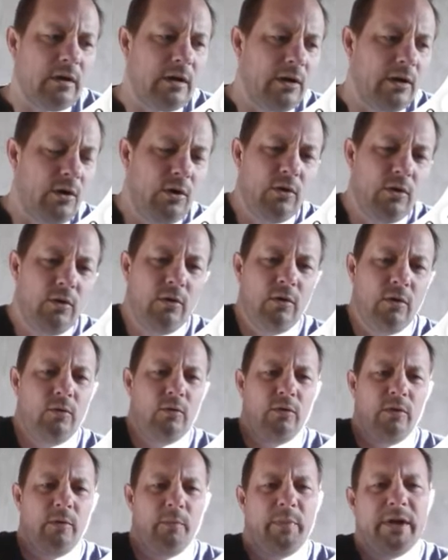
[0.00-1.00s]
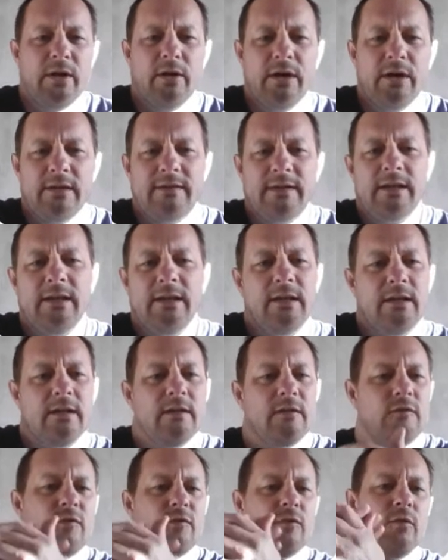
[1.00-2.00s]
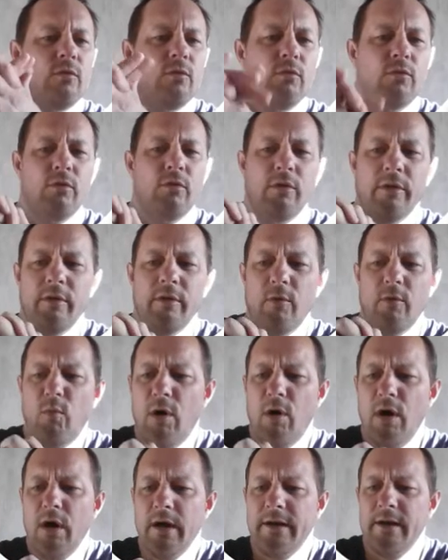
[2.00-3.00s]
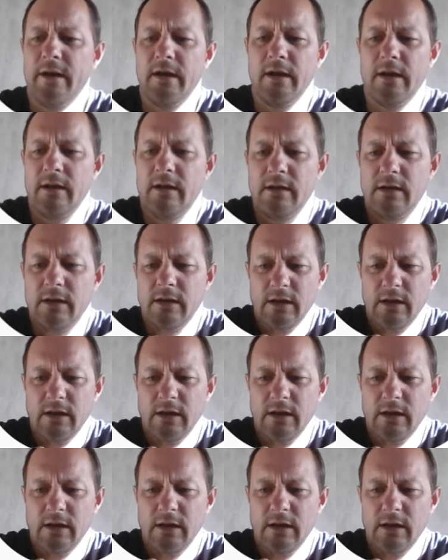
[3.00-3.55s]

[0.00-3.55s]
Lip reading: or the big ideas or the wider